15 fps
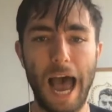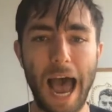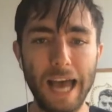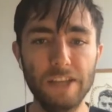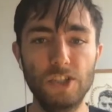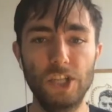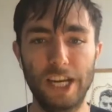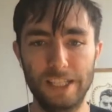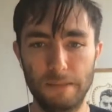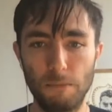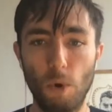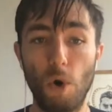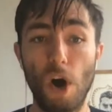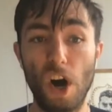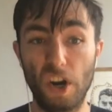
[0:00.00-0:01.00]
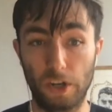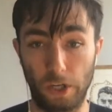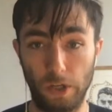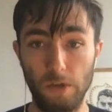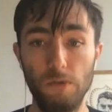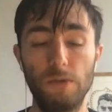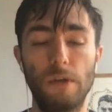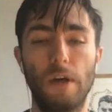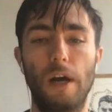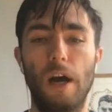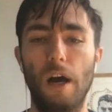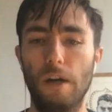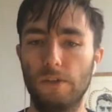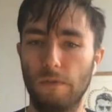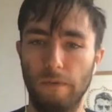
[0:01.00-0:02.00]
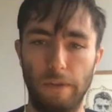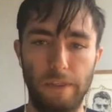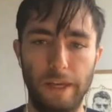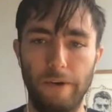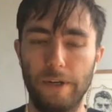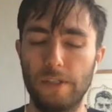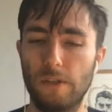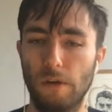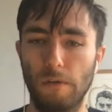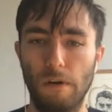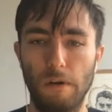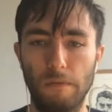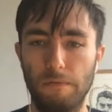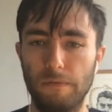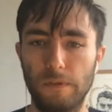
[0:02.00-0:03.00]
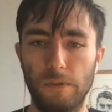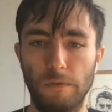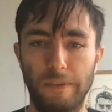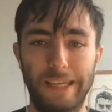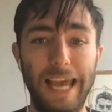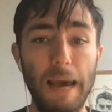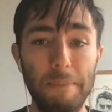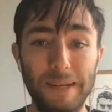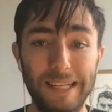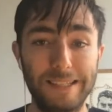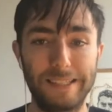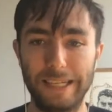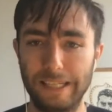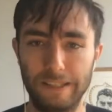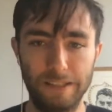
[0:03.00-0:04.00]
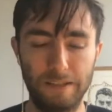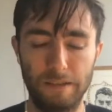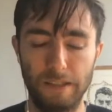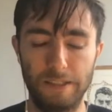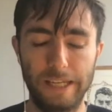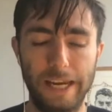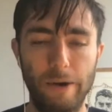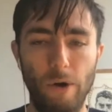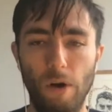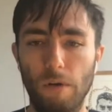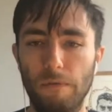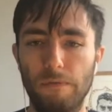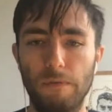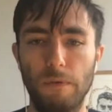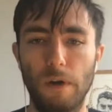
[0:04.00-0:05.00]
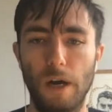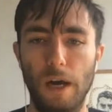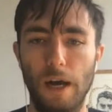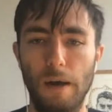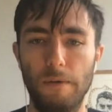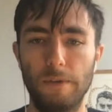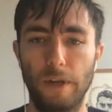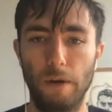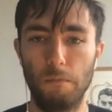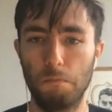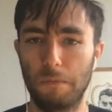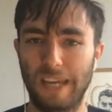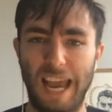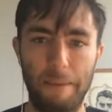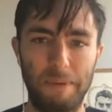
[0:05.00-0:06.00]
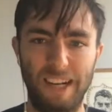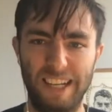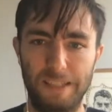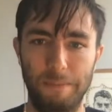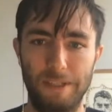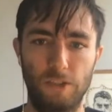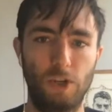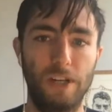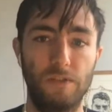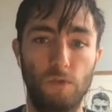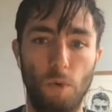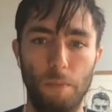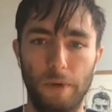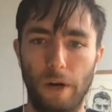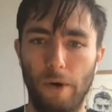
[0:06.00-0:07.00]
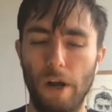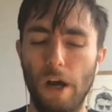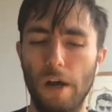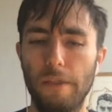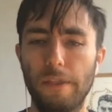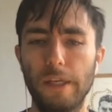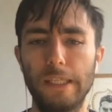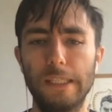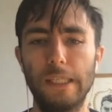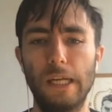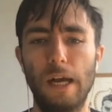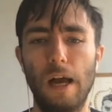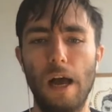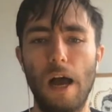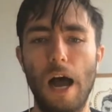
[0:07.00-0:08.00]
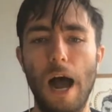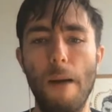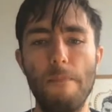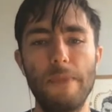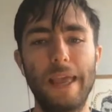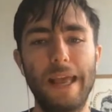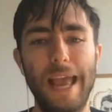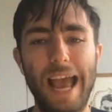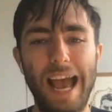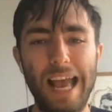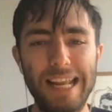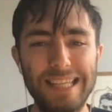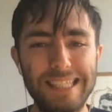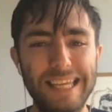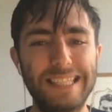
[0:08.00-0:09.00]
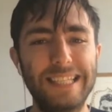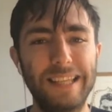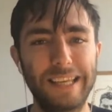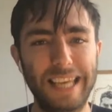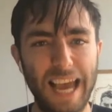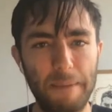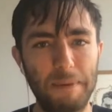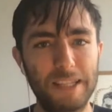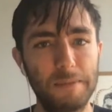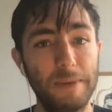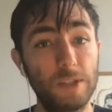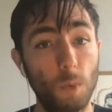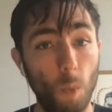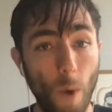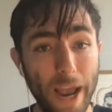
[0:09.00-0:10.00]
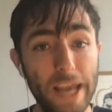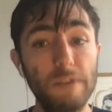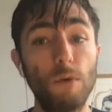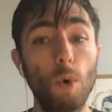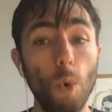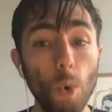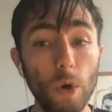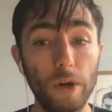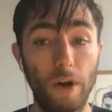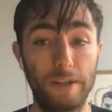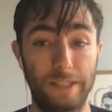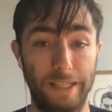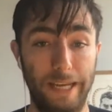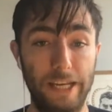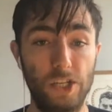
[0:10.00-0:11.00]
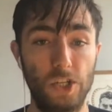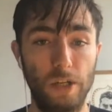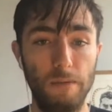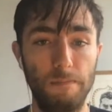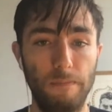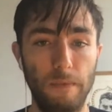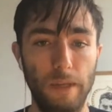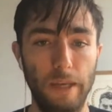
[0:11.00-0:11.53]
as Jason Moore argues, sort of a theorist of sort of the capitalist scene, this era of capitalism has transformed our earth, insisting that capitalism is a way of organizing nature,